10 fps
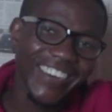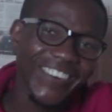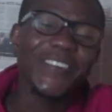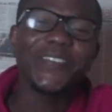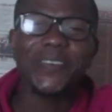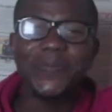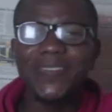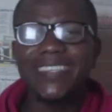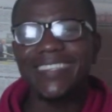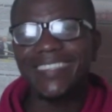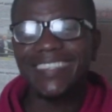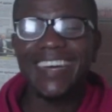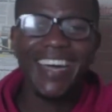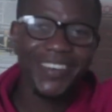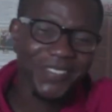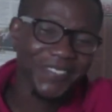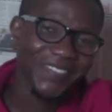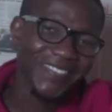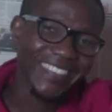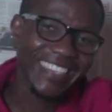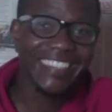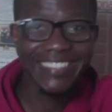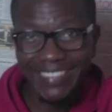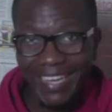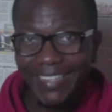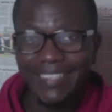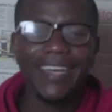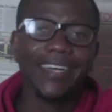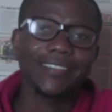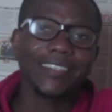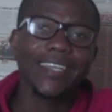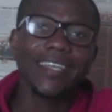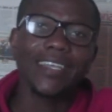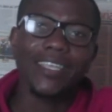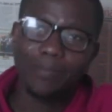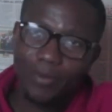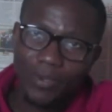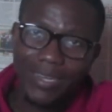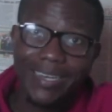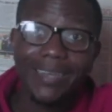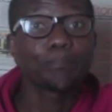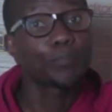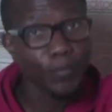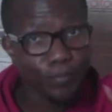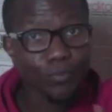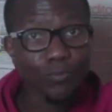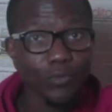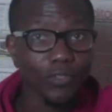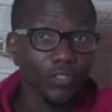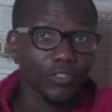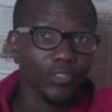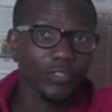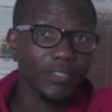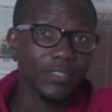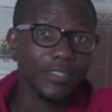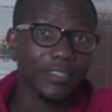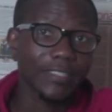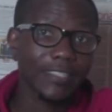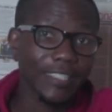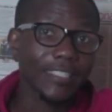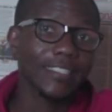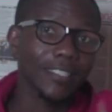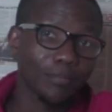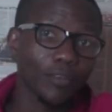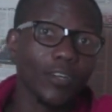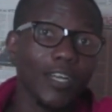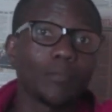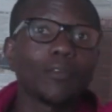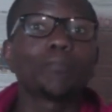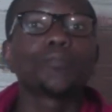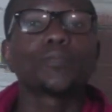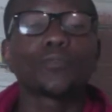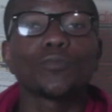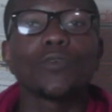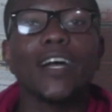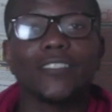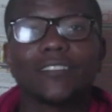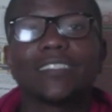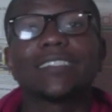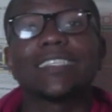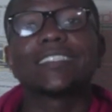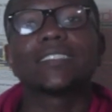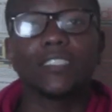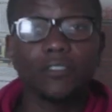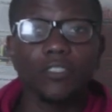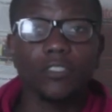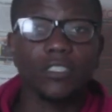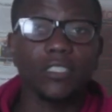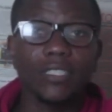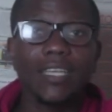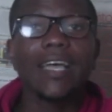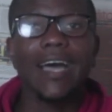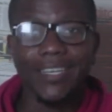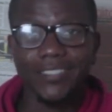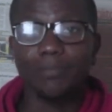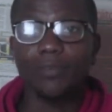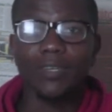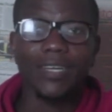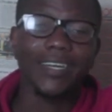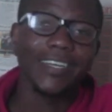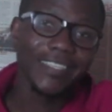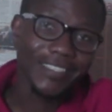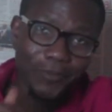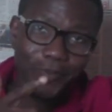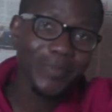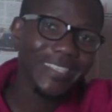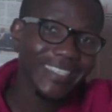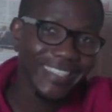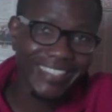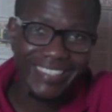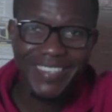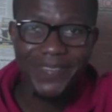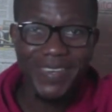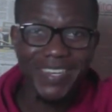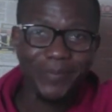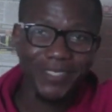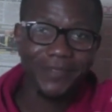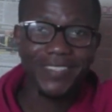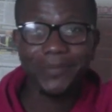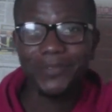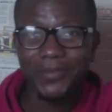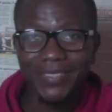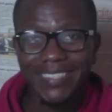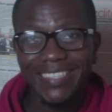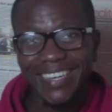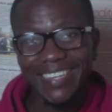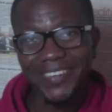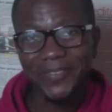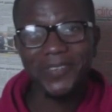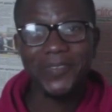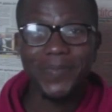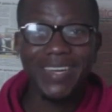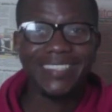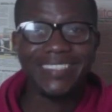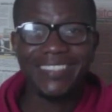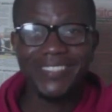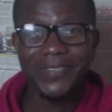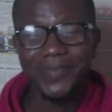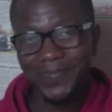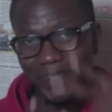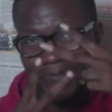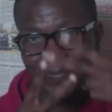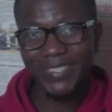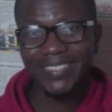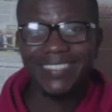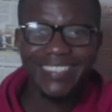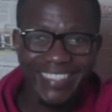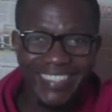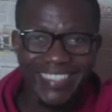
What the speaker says: all from me on how to get started as a blogger that people will not just think is a blogger, but people will actually take seriously as a blogger. Till we meet again, my name is Phillips Tunde and I run Nomadic Negro. Peace.